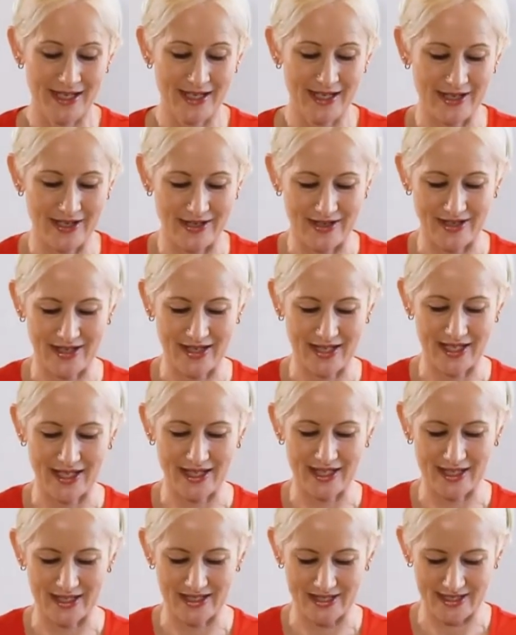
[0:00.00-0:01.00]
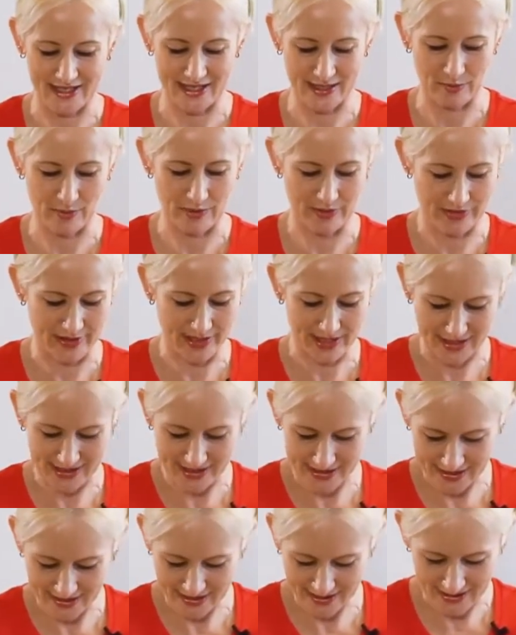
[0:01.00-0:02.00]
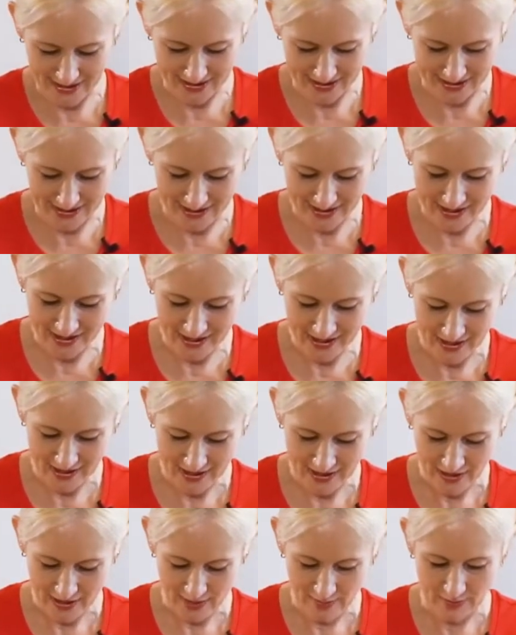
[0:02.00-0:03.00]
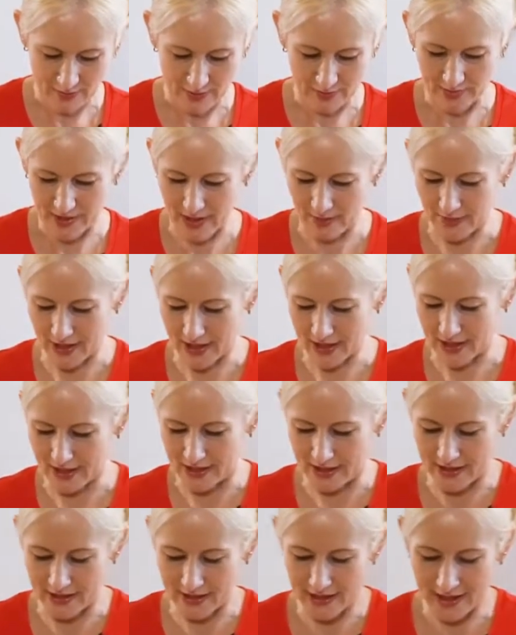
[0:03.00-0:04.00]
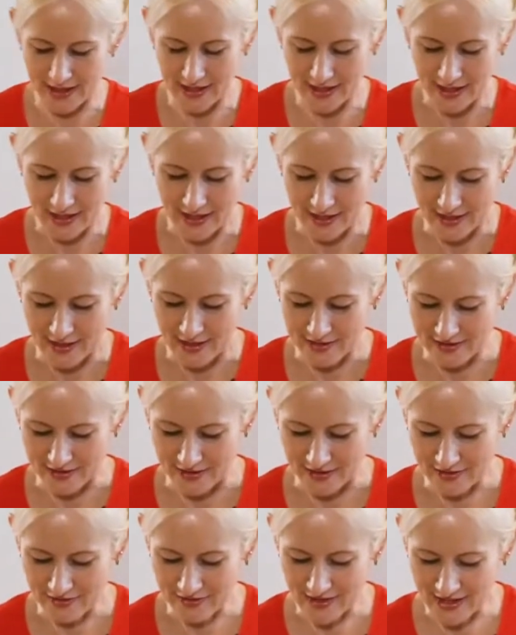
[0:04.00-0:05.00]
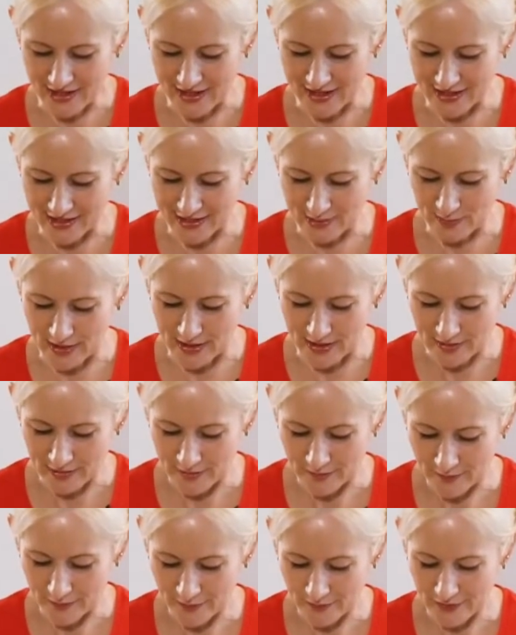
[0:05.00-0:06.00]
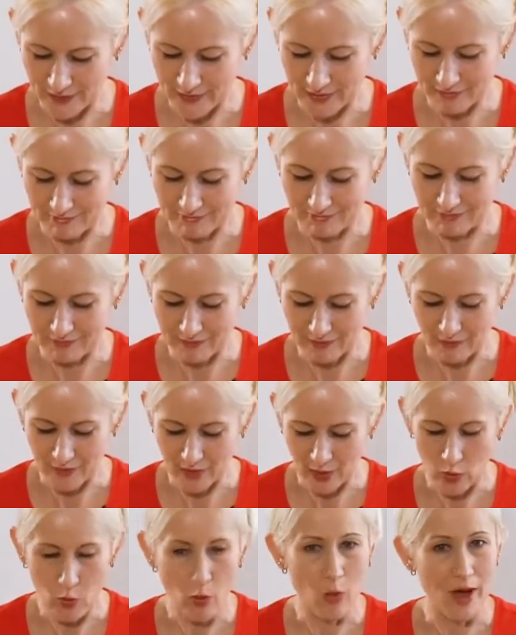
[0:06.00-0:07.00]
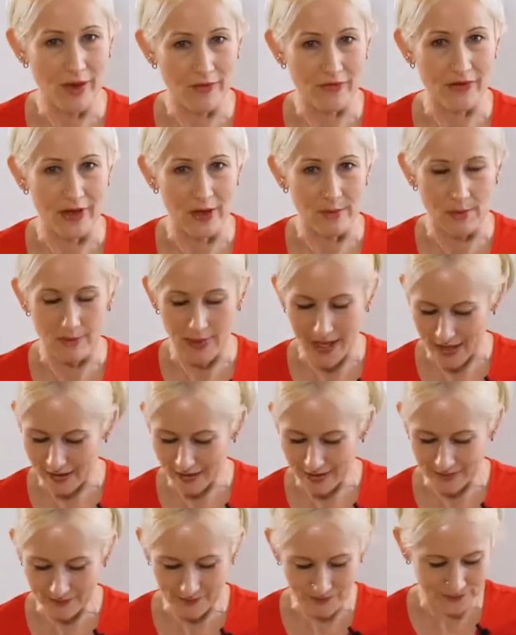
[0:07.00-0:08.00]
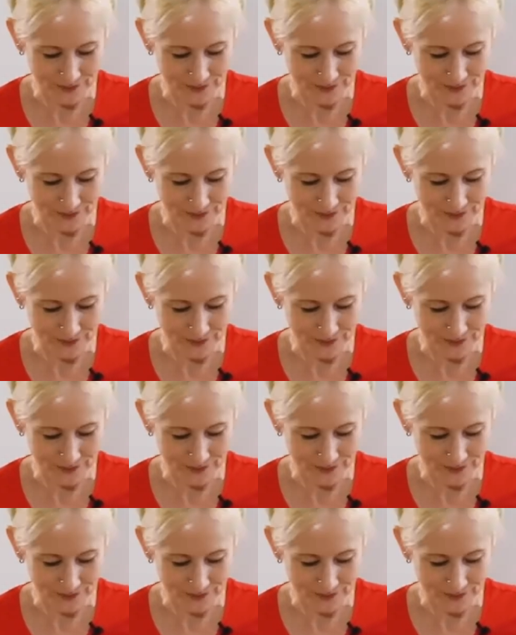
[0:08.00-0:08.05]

Okay, let's see what that's done there. Pop that back into there. So the trick is to be quite firm about it.